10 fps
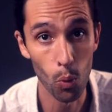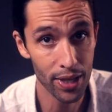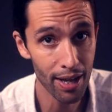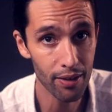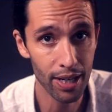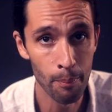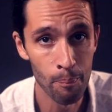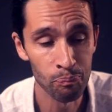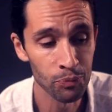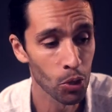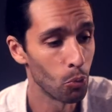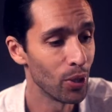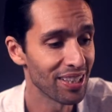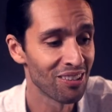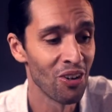Without it,
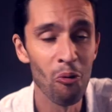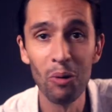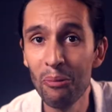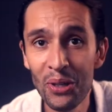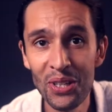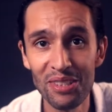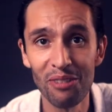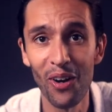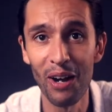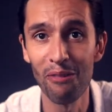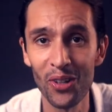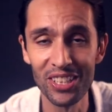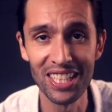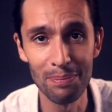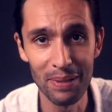we'll, we wouldn't have survived long
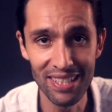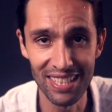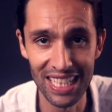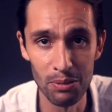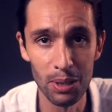as a species.